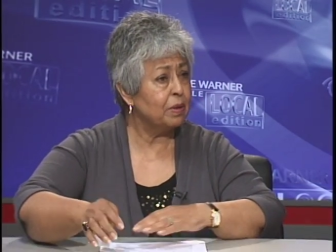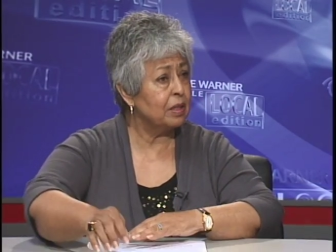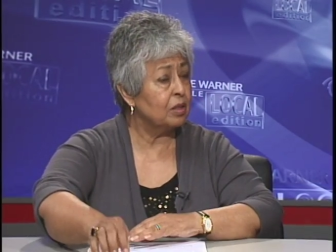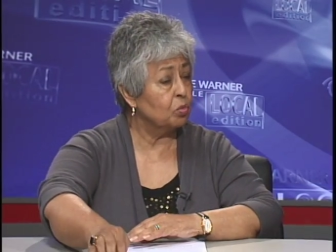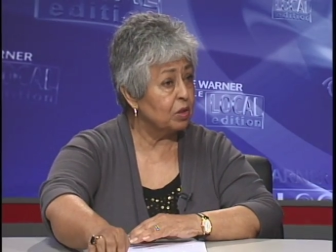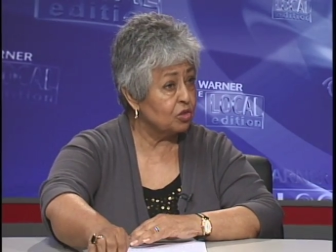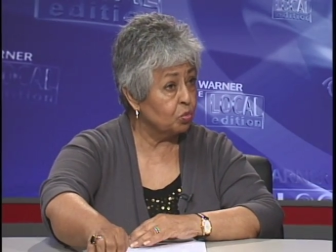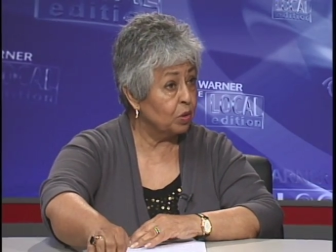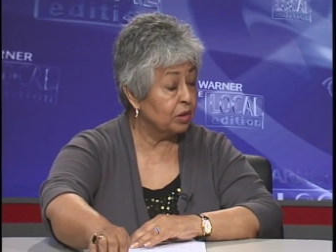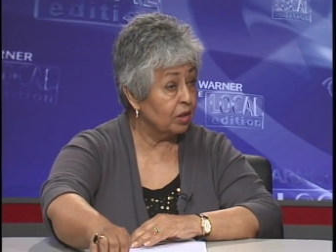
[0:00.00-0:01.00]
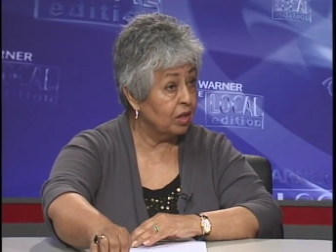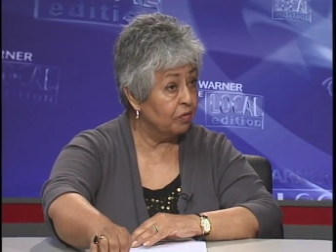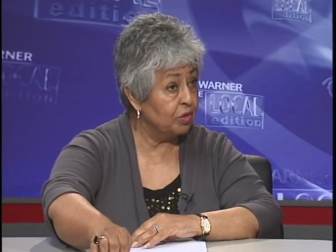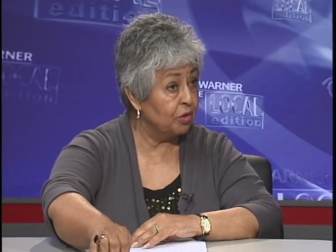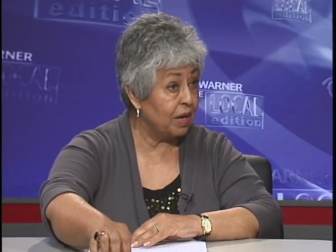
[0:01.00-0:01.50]
but it was what the
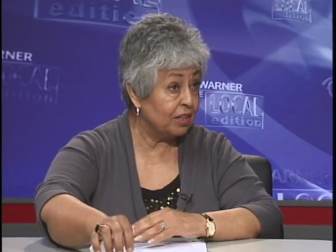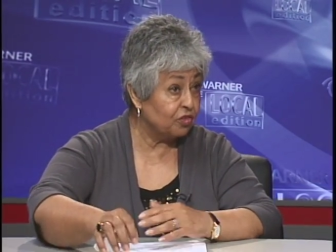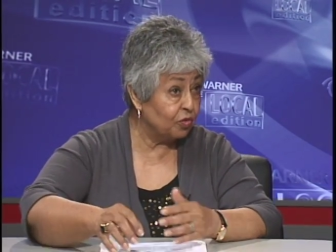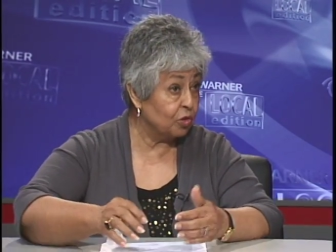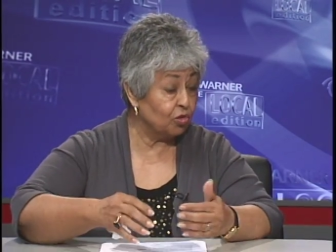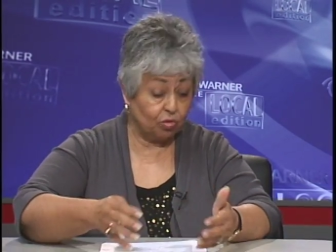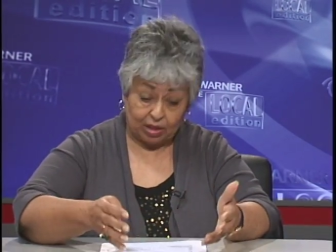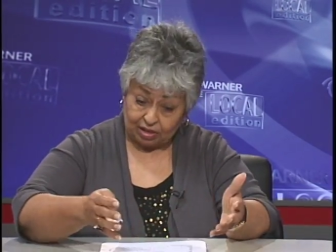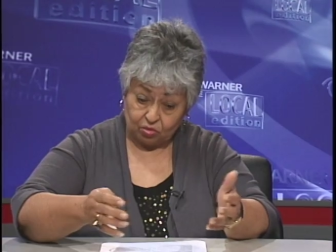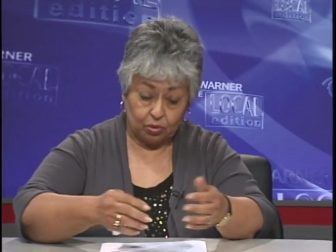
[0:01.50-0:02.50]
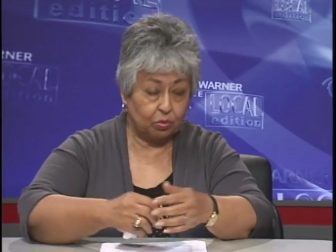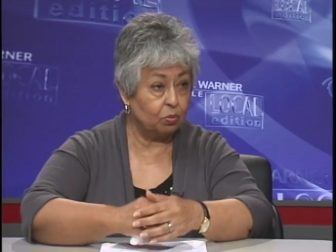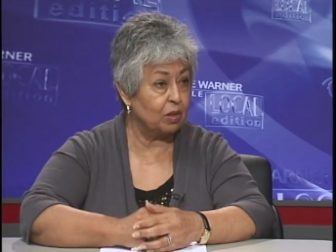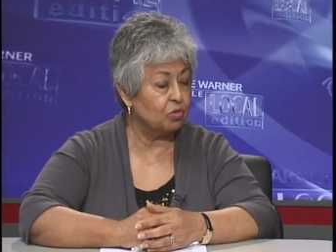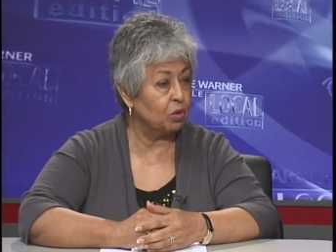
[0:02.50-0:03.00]
governor asked for, so that's what
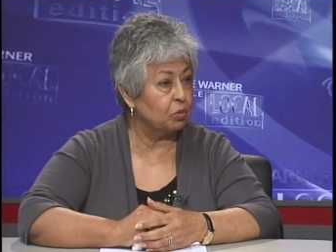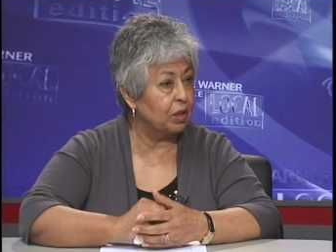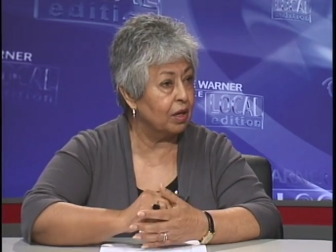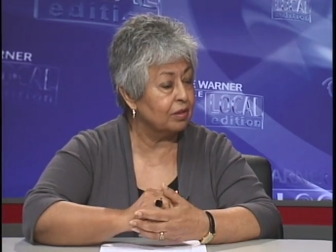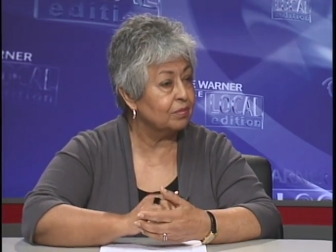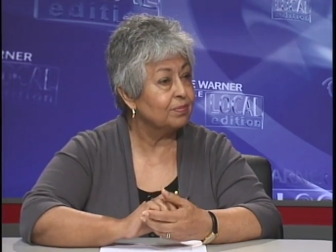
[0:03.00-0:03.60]
that's what we got.